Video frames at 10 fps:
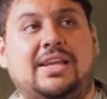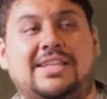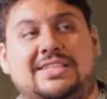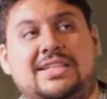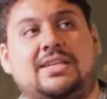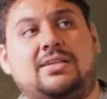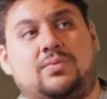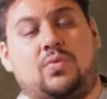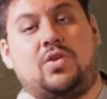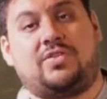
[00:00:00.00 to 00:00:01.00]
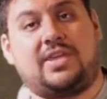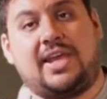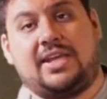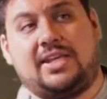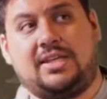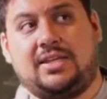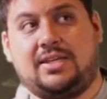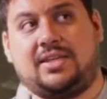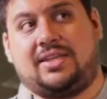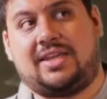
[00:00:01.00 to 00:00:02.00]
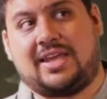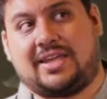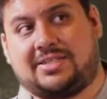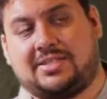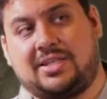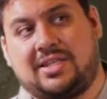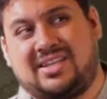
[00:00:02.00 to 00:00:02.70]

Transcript: is it worth getting? Yes.